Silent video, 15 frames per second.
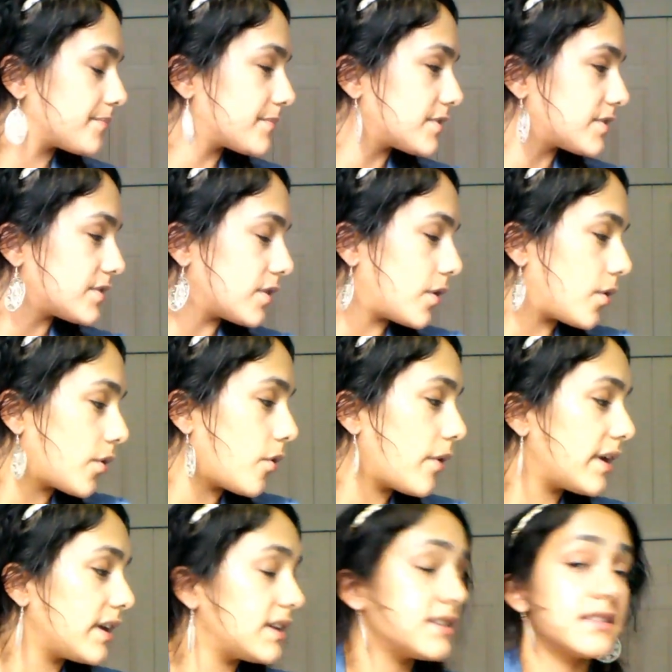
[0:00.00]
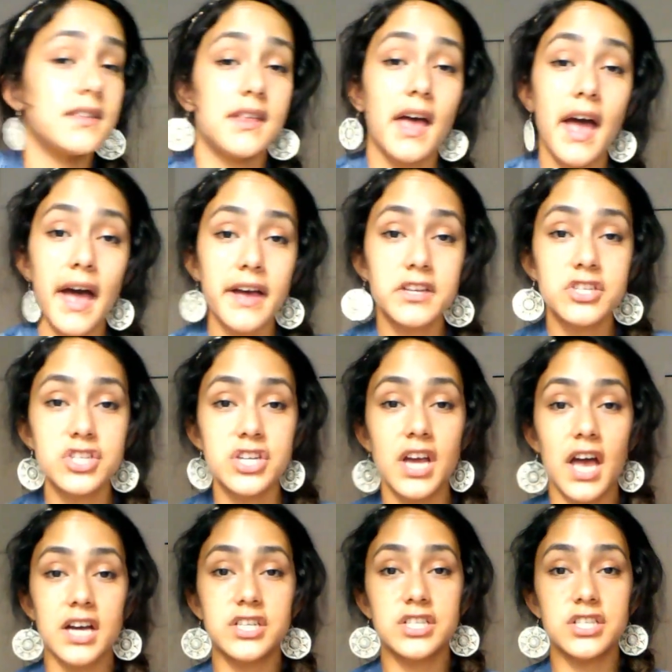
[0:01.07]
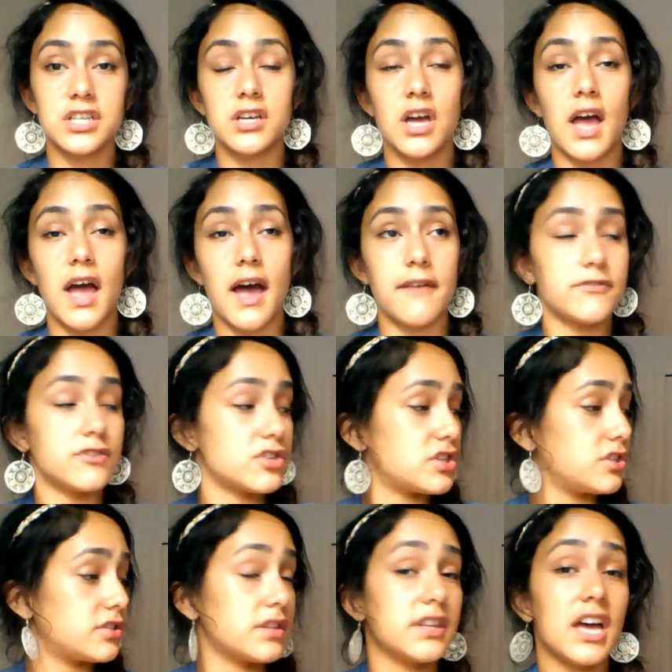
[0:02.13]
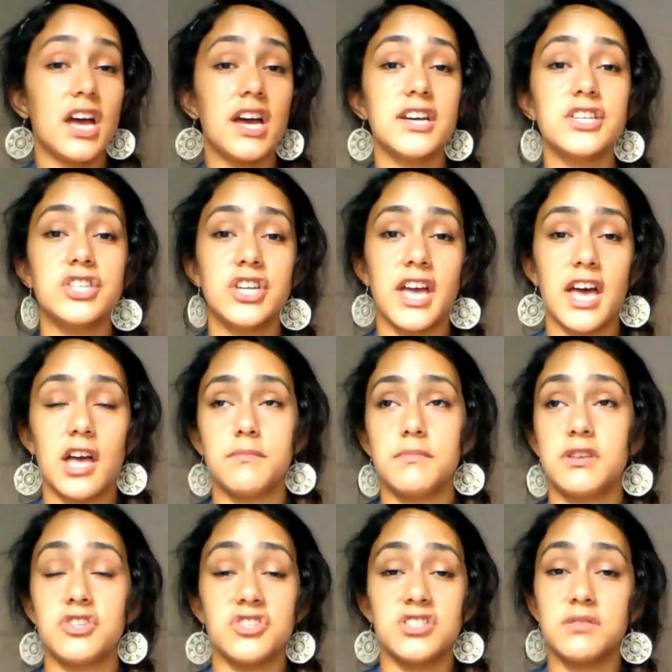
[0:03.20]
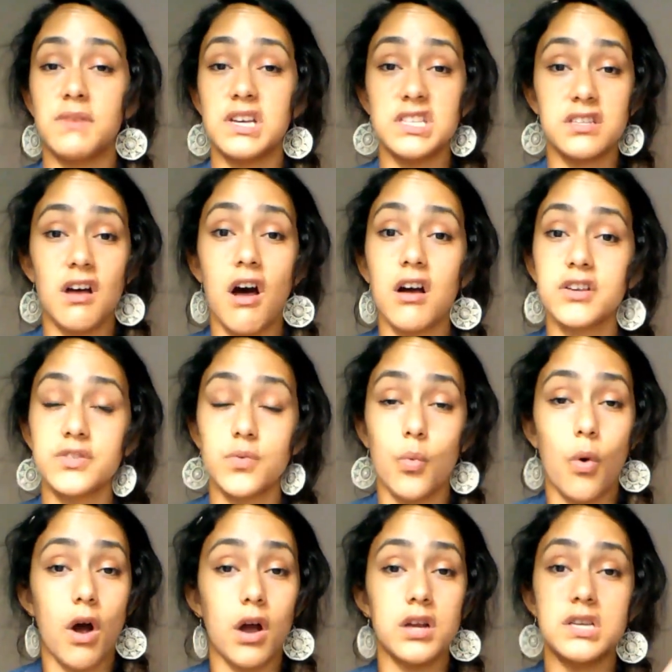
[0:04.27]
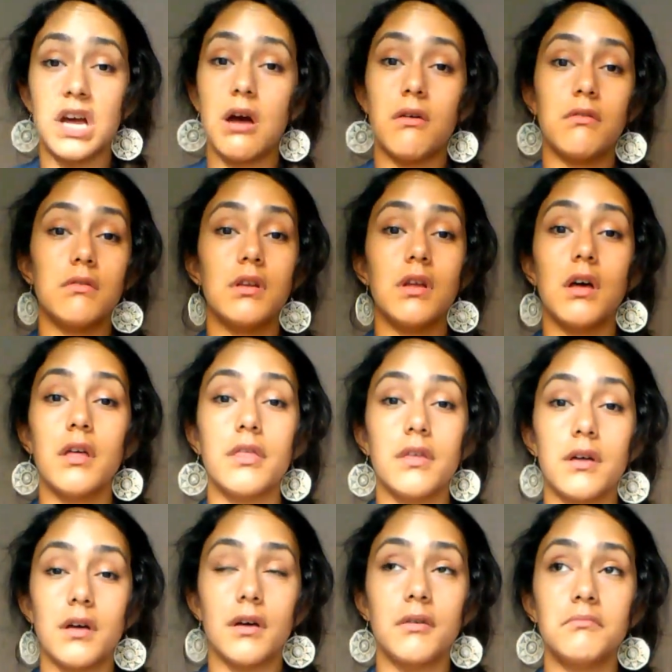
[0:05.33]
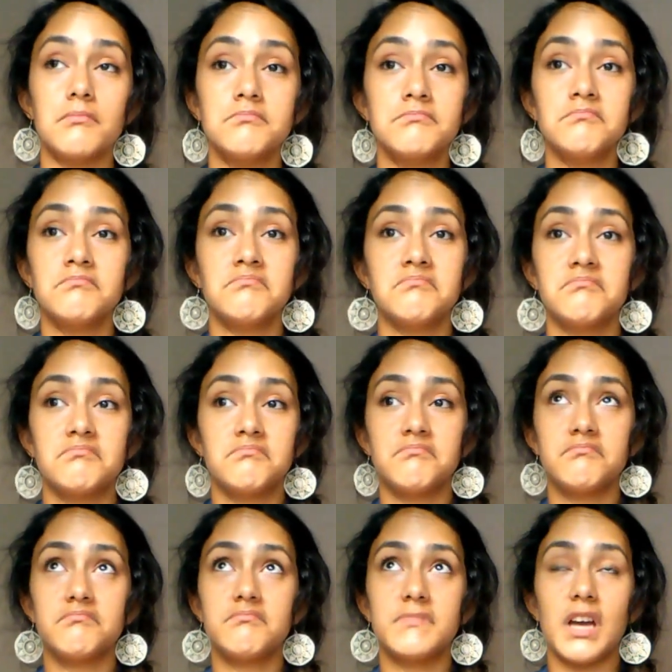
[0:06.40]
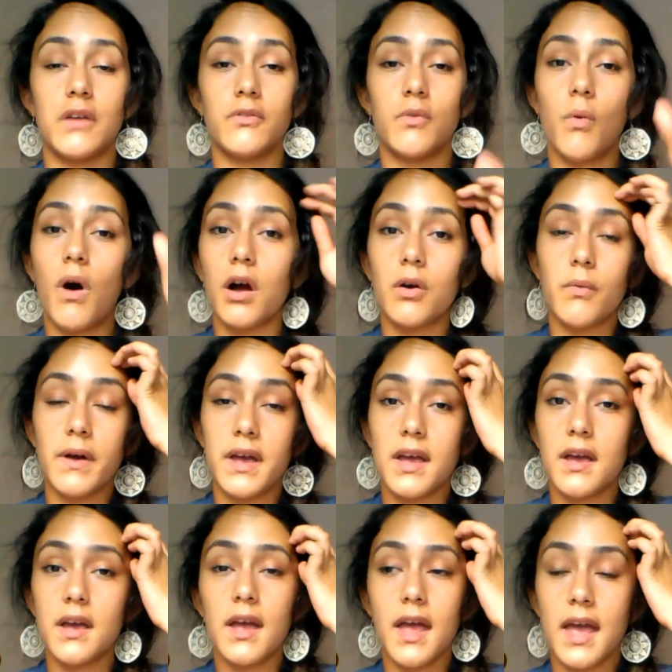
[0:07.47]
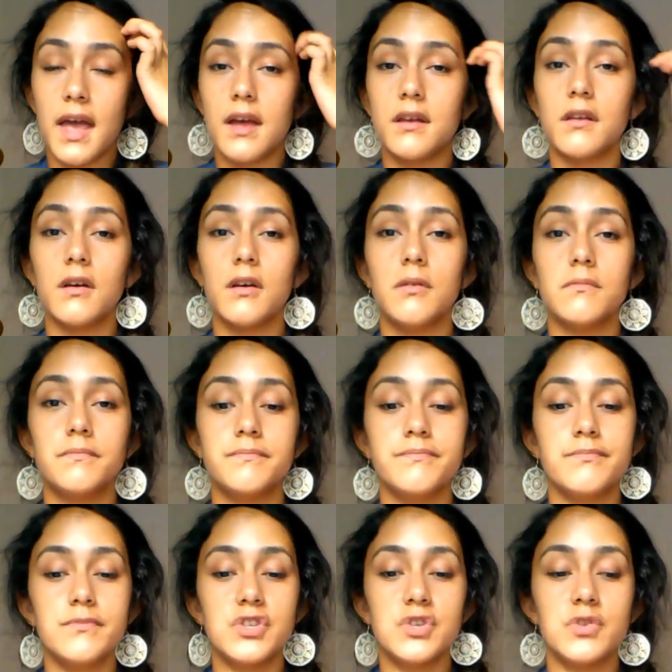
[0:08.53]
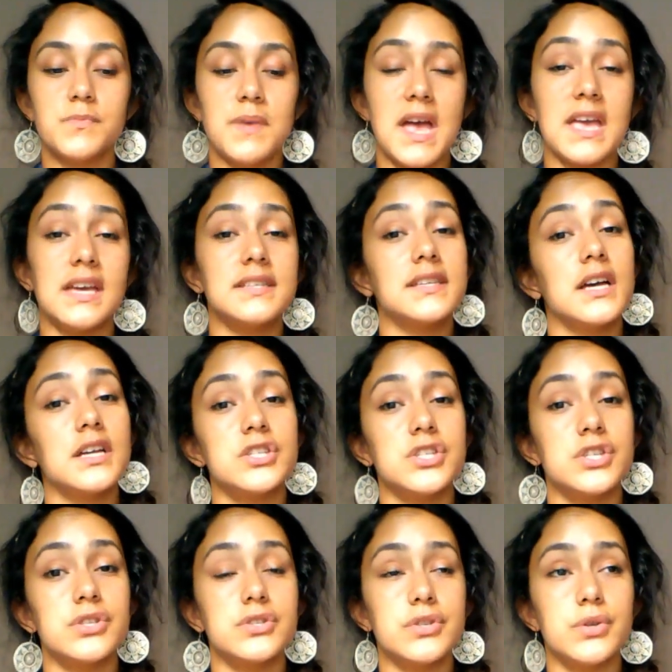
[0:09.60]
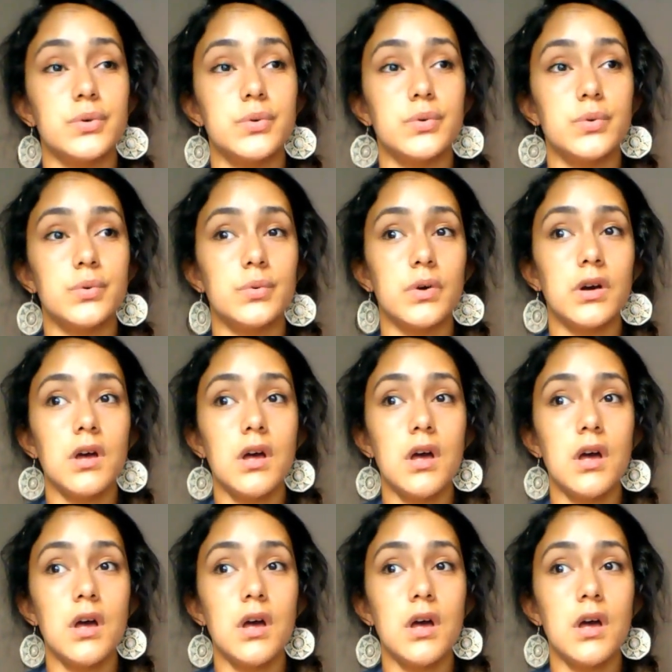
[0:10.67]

So going into that, she actually, after she looked at that, she had me just in my socks walk down the walkway, and she was paying attention to